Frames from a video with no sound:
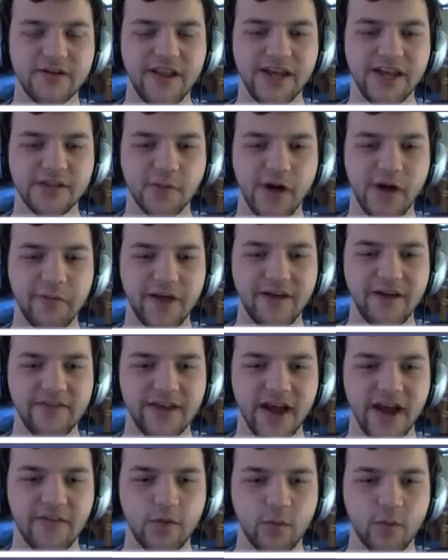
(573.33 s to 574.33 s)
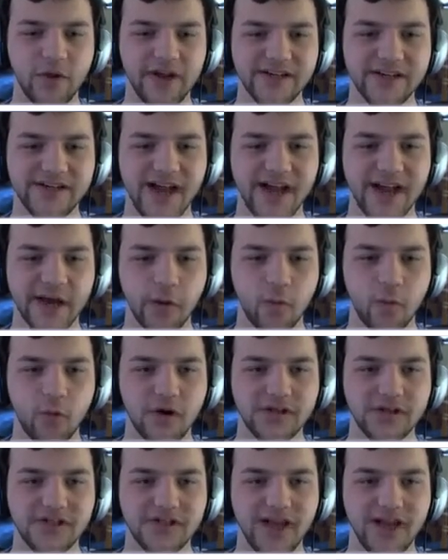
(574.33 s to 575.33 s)
That's why I'm having everyone attack at
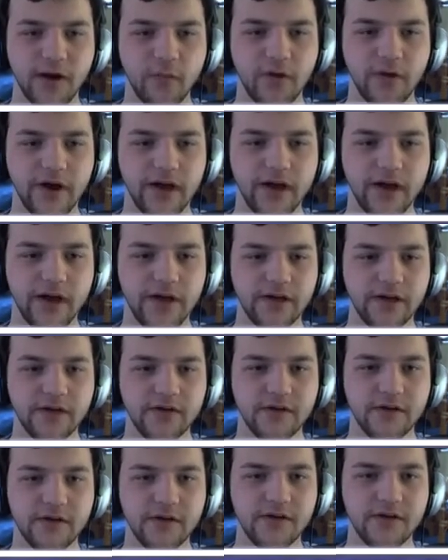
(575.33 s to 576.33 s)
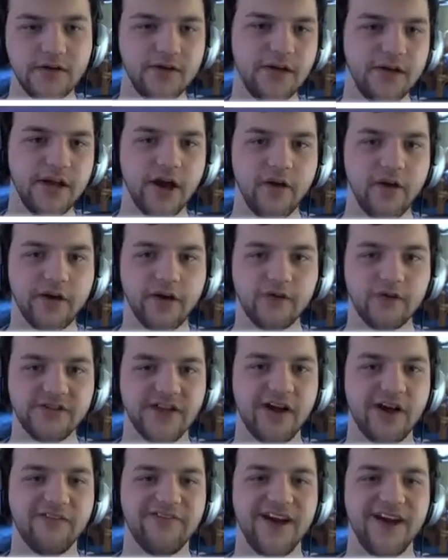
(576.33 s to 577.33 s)
once, that way, you know, it goes
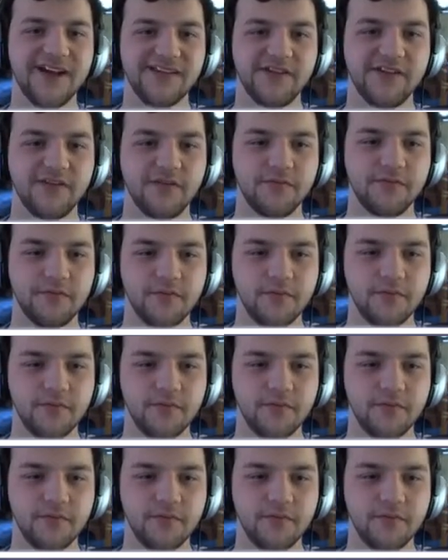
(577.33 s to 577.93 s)
down faster.